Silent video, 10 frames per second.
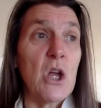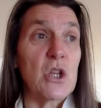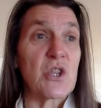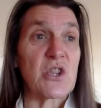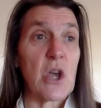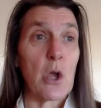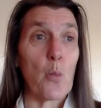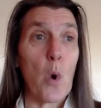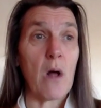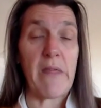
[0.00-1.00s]
So
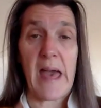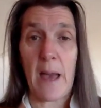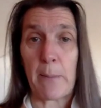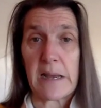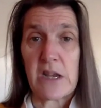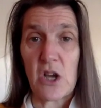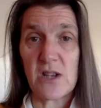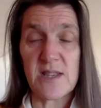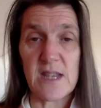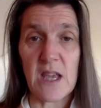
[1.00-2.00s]
while they're happily
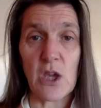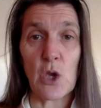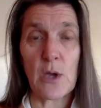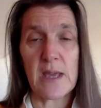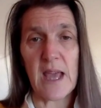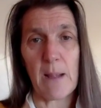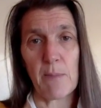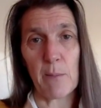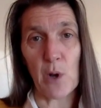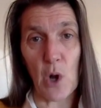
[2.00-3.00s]
nursing, you can keep
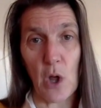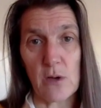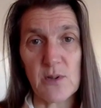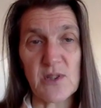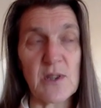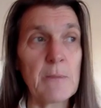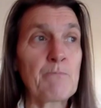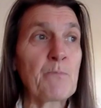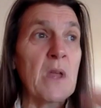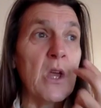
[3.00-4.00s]
them close.
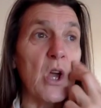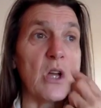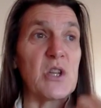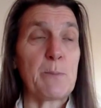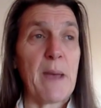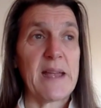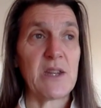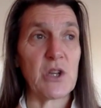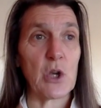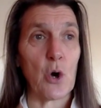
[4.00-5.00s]

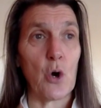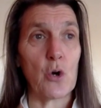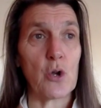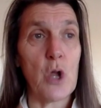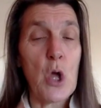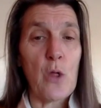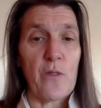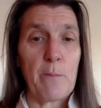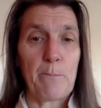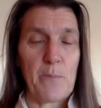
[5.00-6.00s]
Depending on
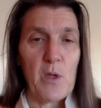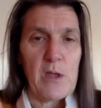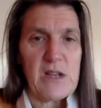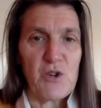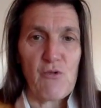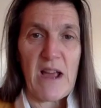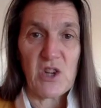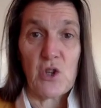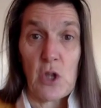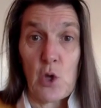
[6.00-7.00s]
the
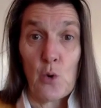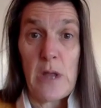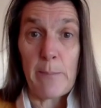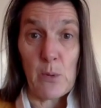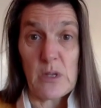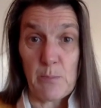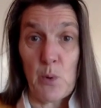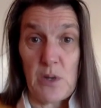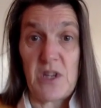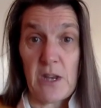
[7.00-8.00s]
direction that your nipples
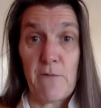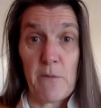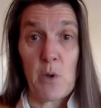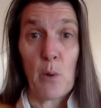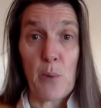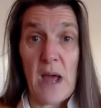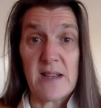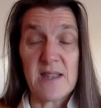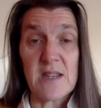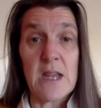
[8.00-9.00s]
point in from your
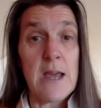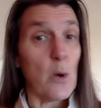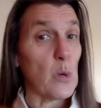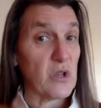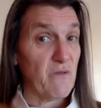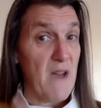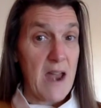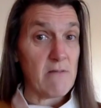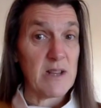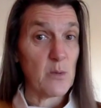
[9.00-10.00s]
breast, which
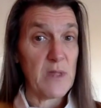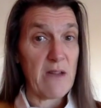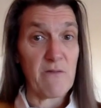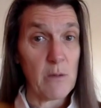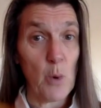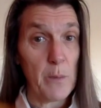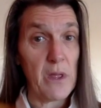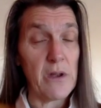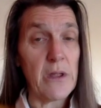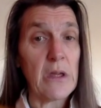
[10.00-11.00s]
varies with every
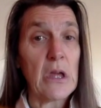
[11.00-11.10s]
woman,